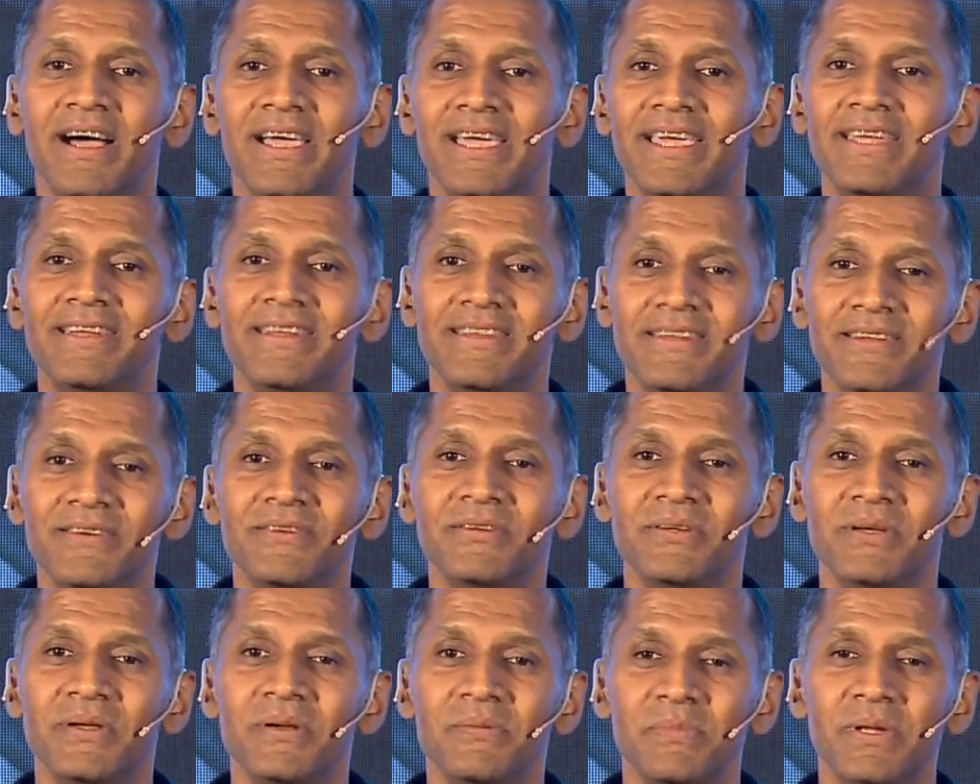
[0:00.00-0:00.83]
hide, you
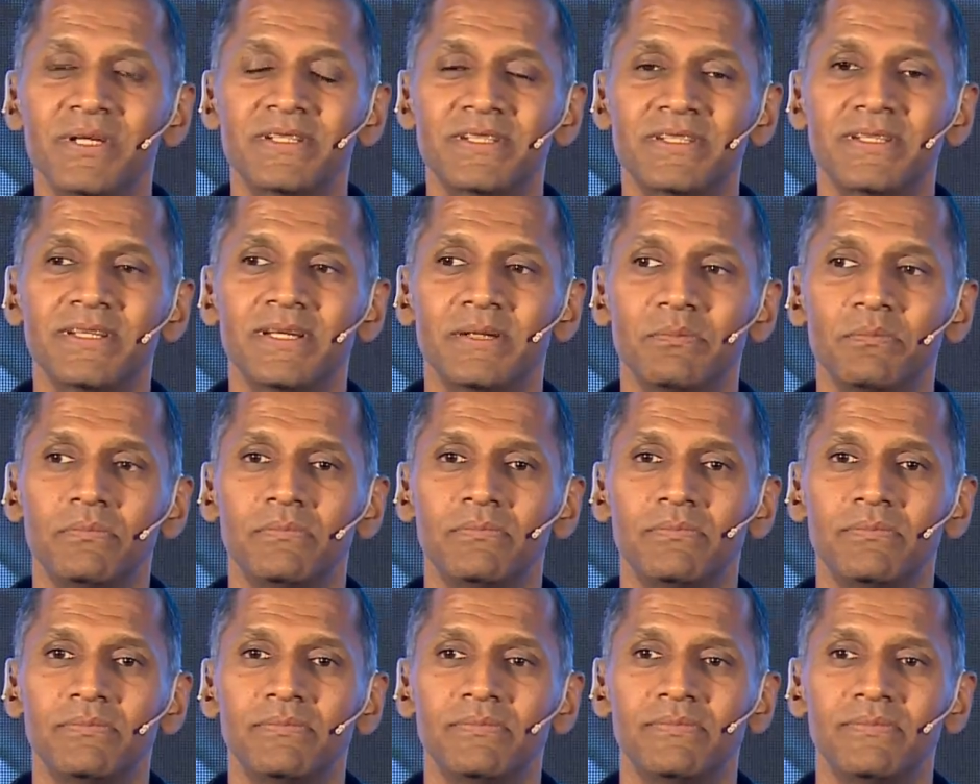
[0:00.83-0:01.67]
know. But
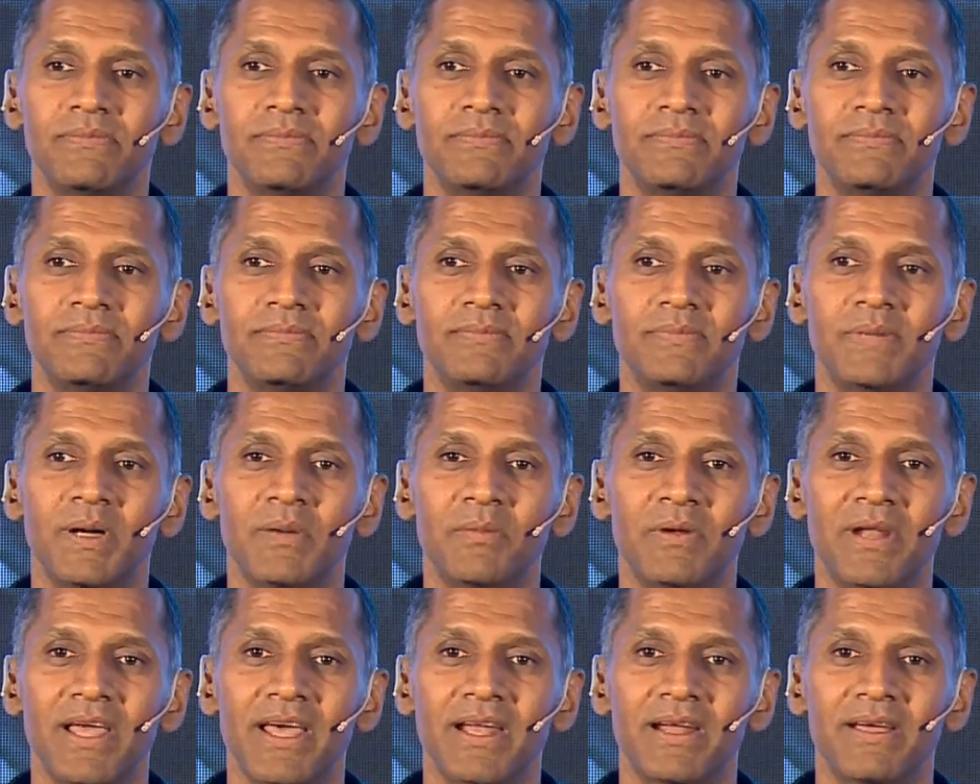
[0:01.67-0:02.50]

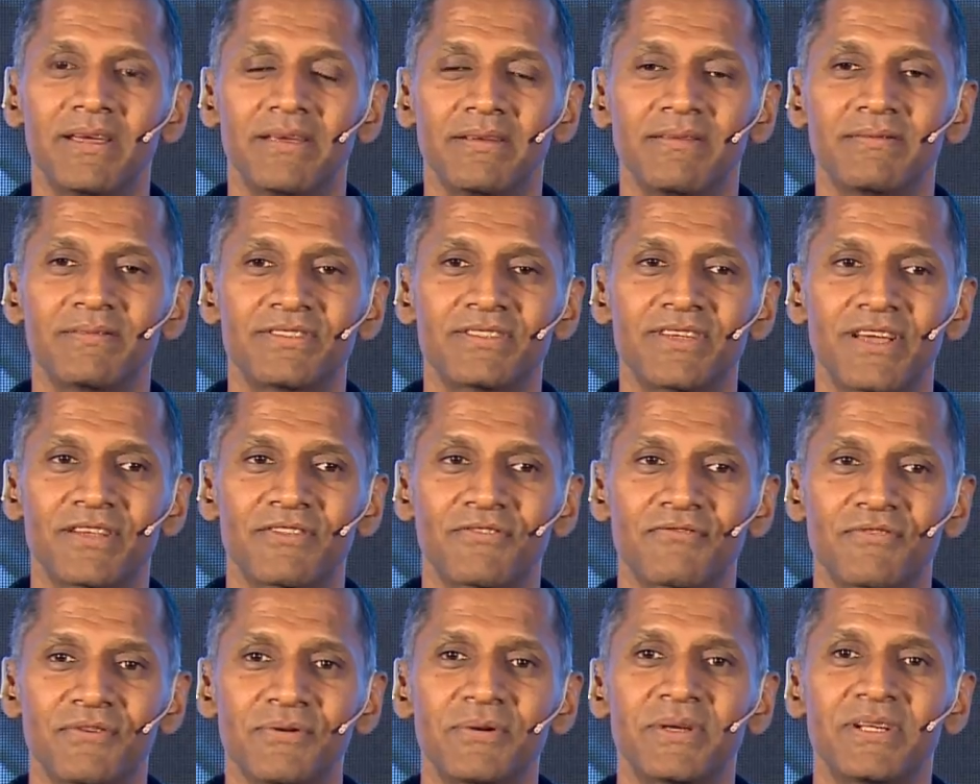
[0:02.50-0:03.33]
I'm glad I
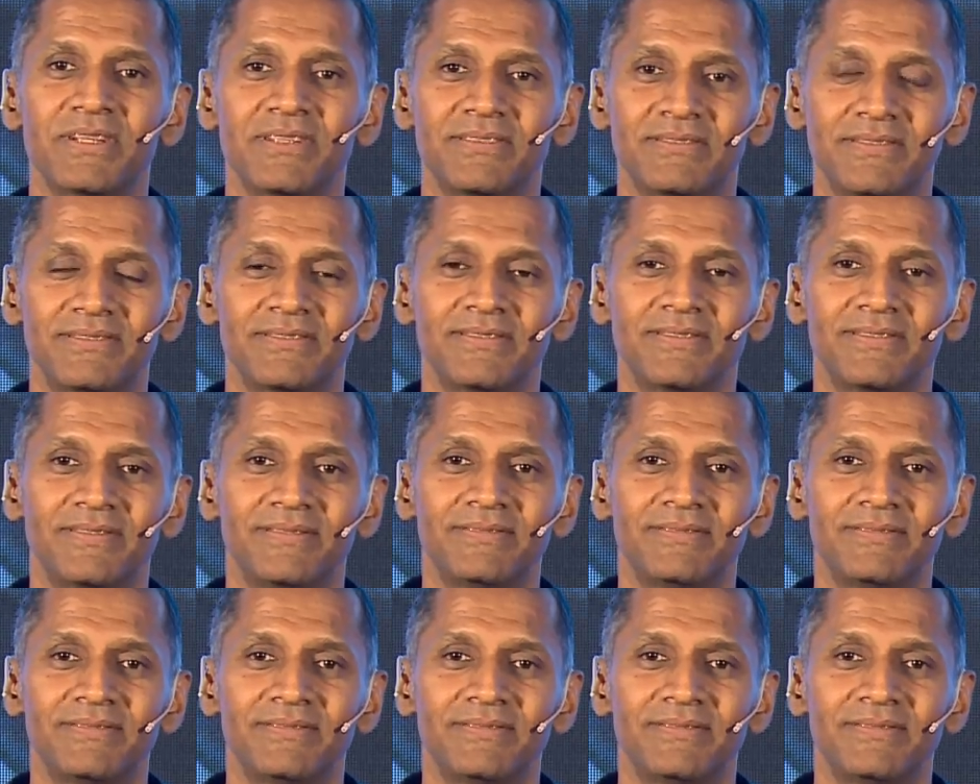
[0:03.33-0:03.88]
stuck through it.